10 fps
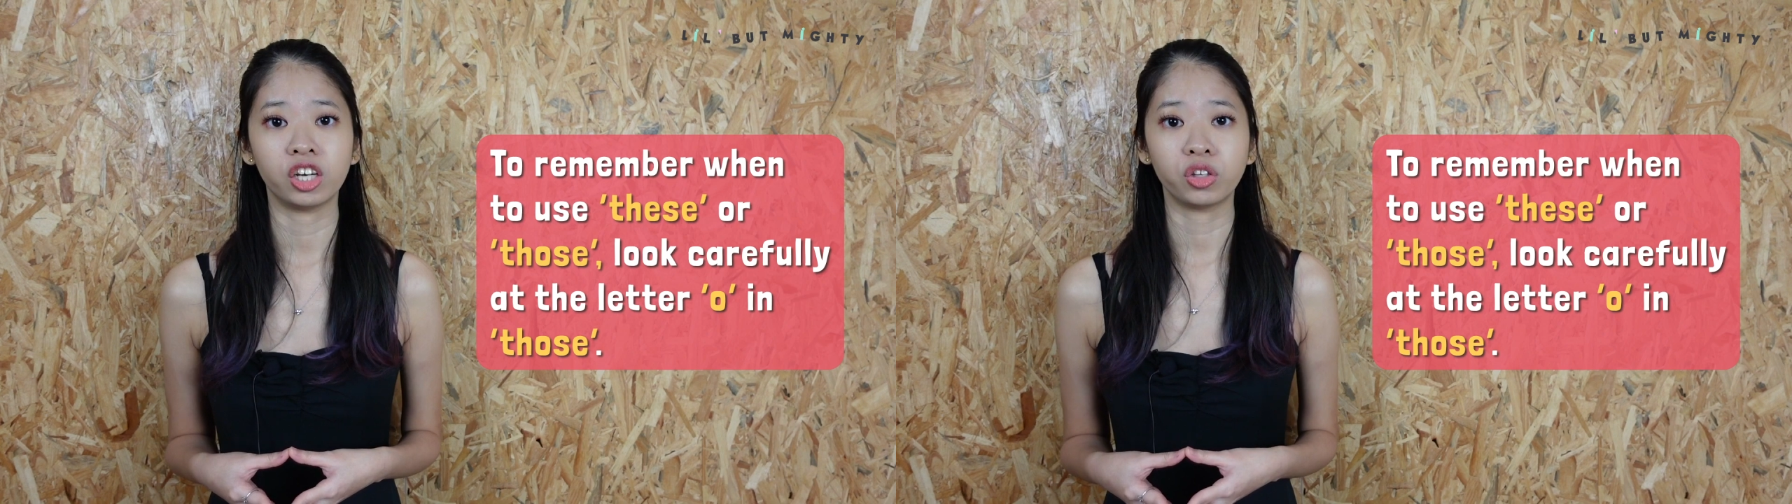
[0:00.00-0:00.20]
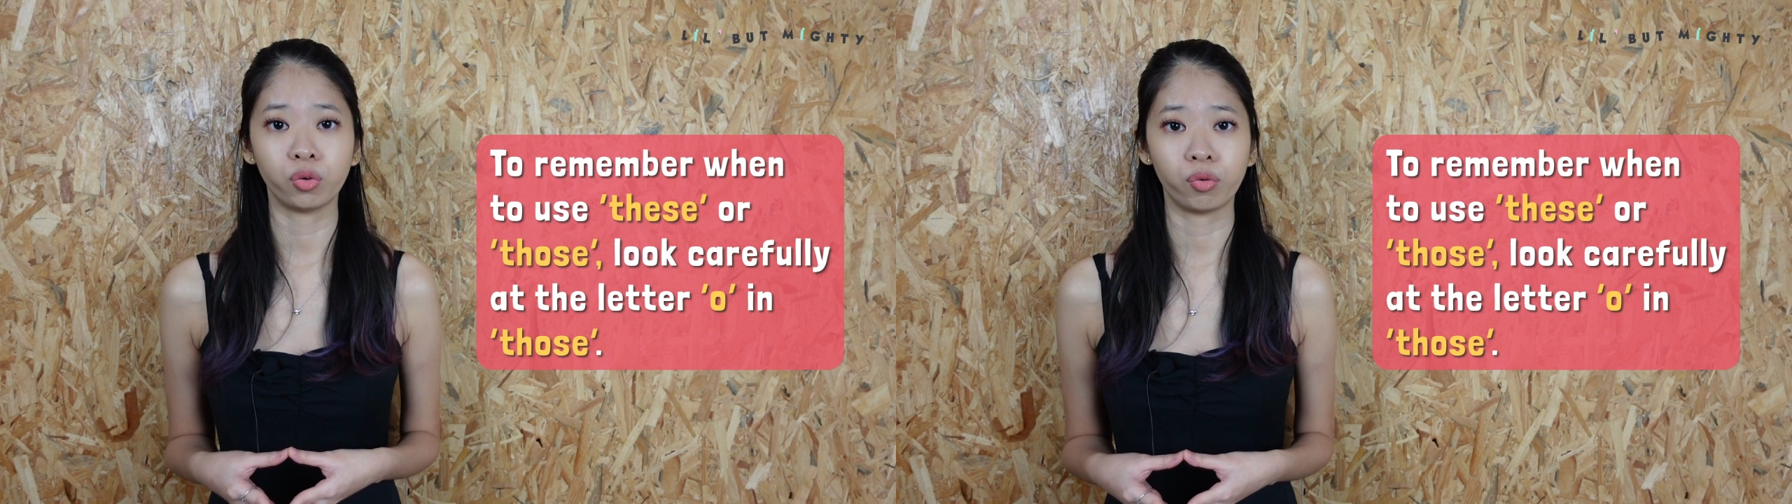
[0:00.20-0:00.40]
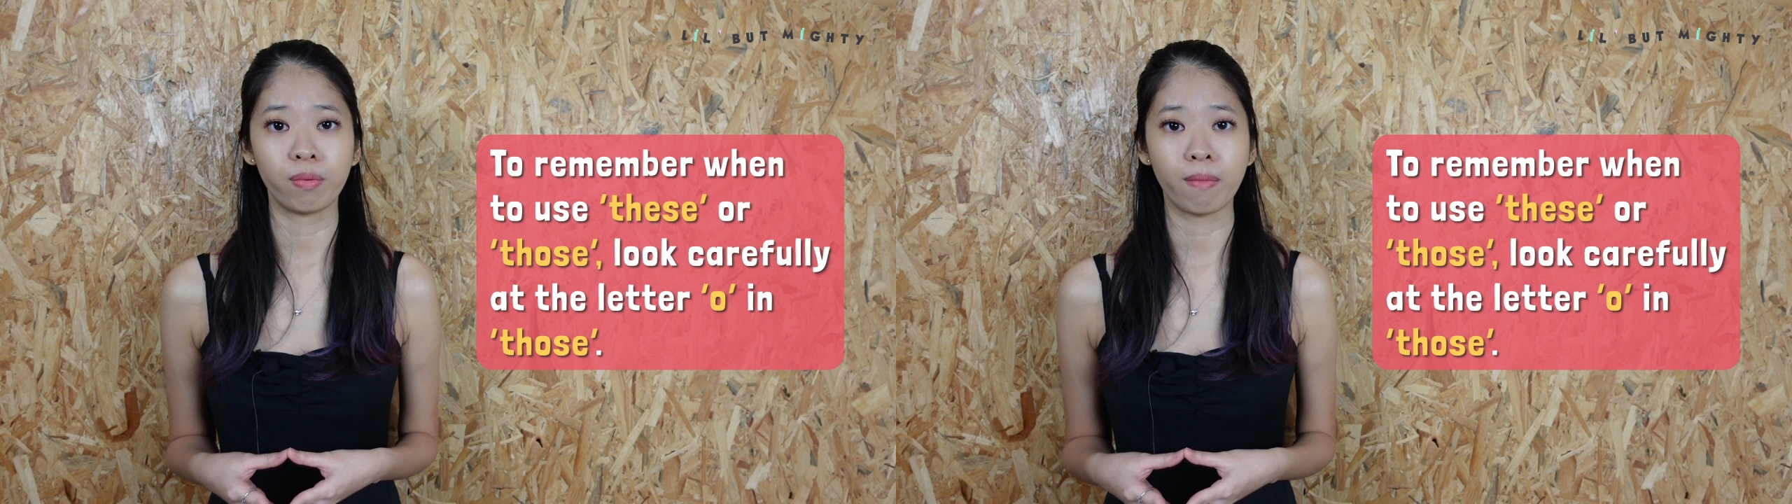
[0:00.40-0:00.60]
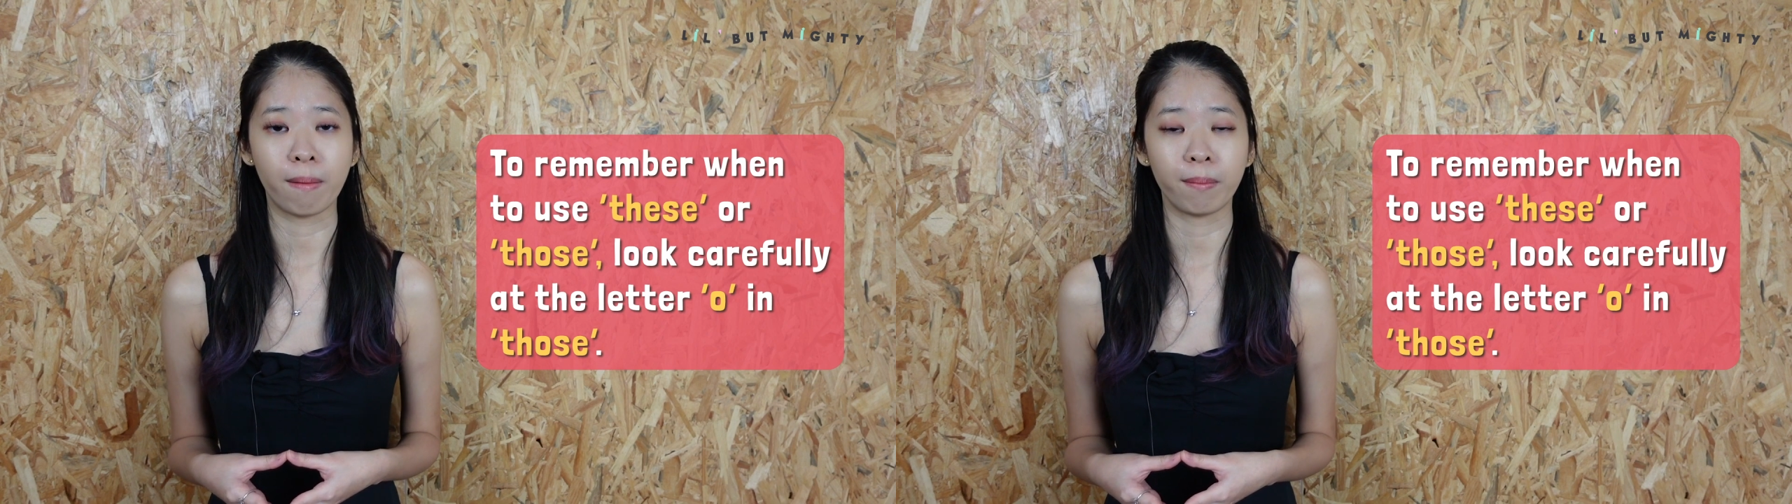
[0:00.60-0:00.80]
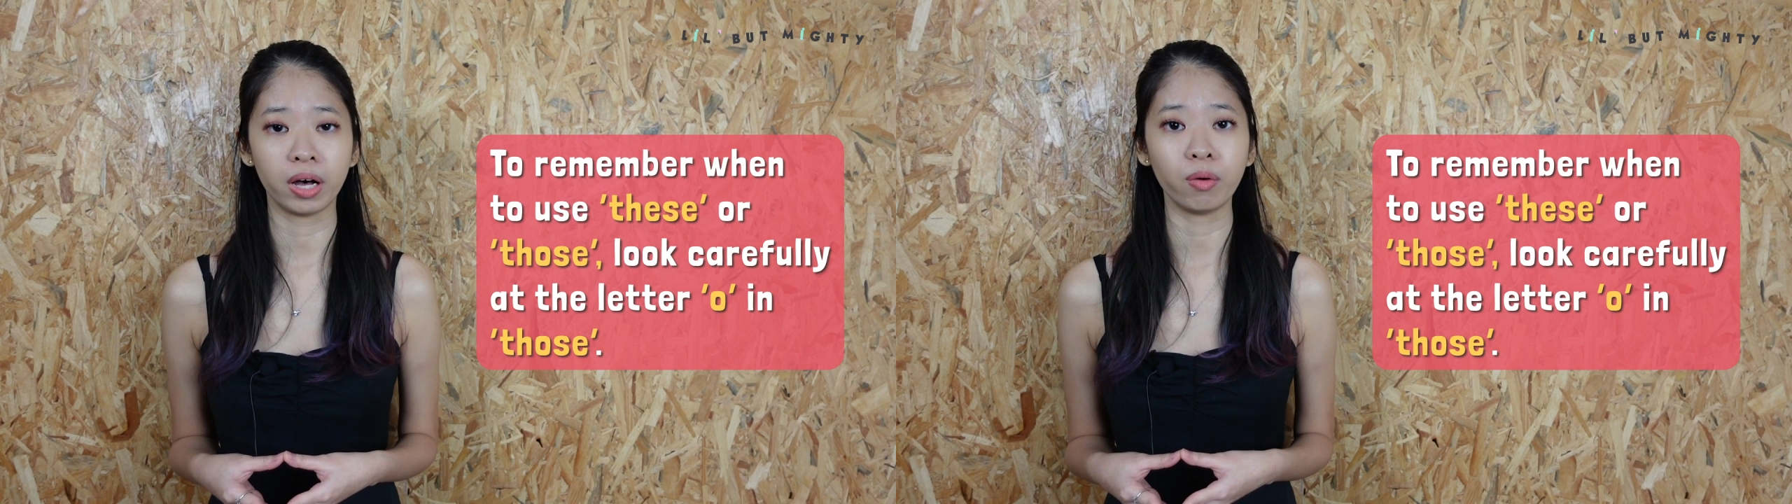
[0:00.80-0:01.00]
to
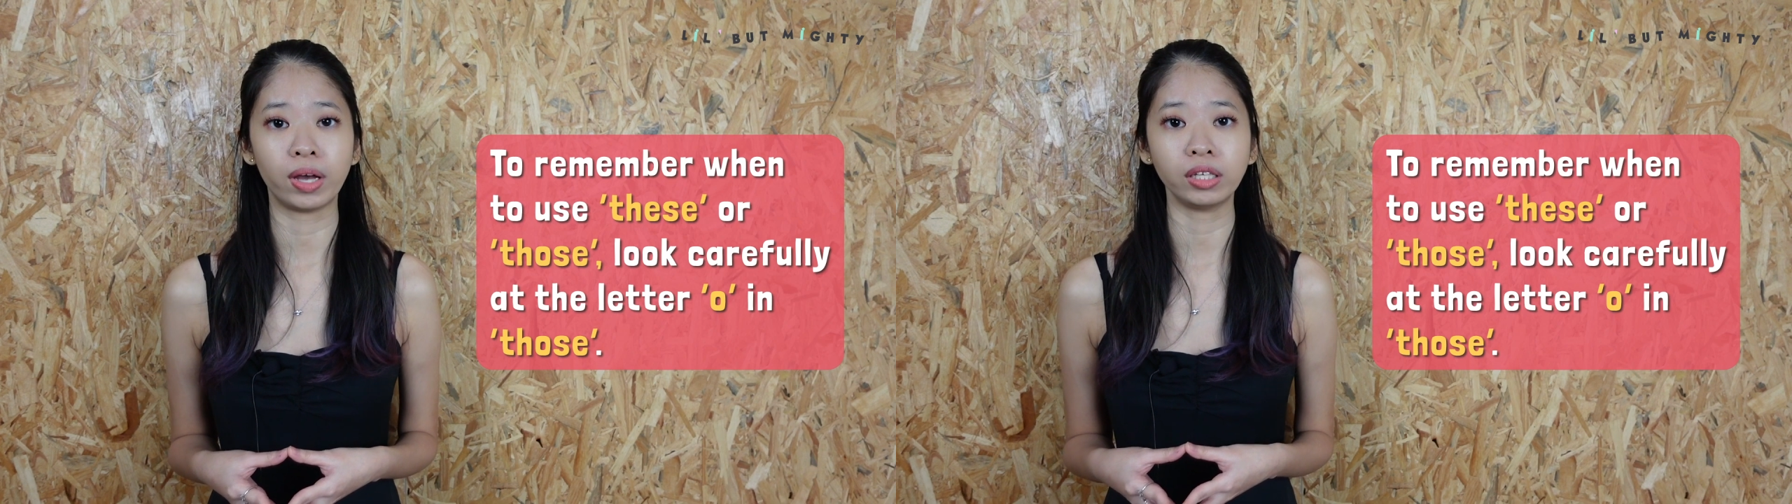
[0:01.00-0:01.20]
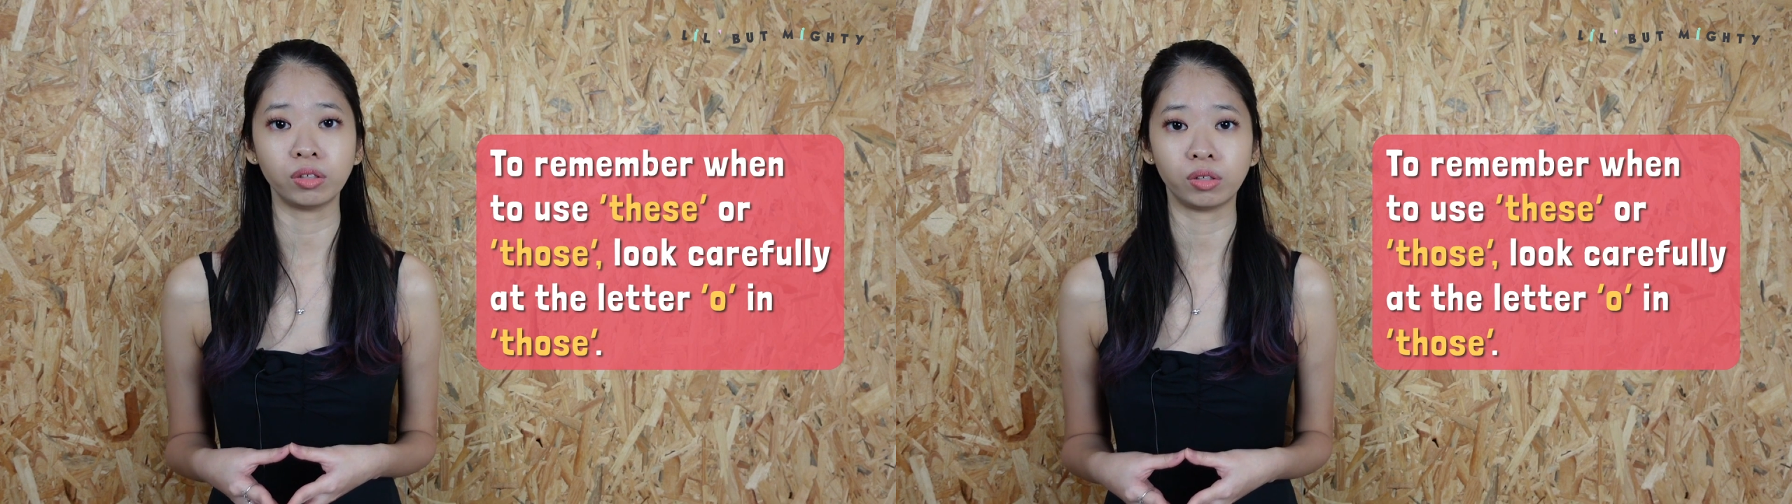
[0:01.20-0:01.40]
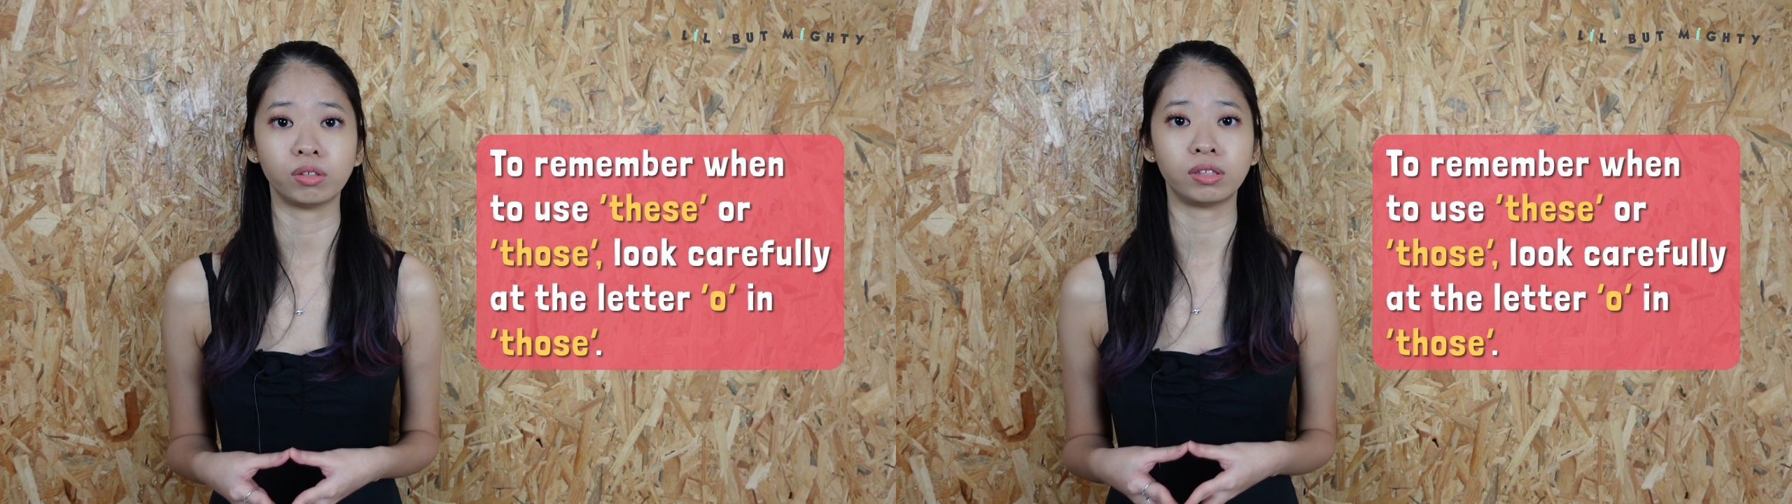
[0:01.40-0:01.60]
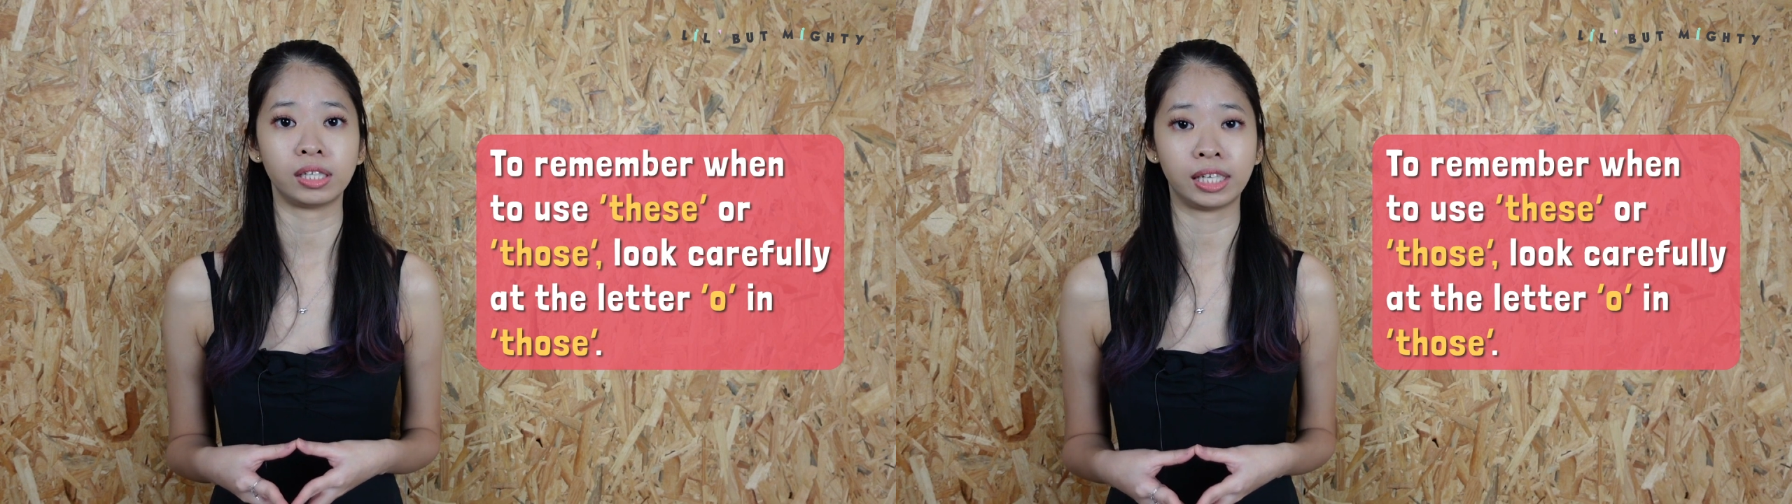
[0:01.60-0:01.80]
remember when to use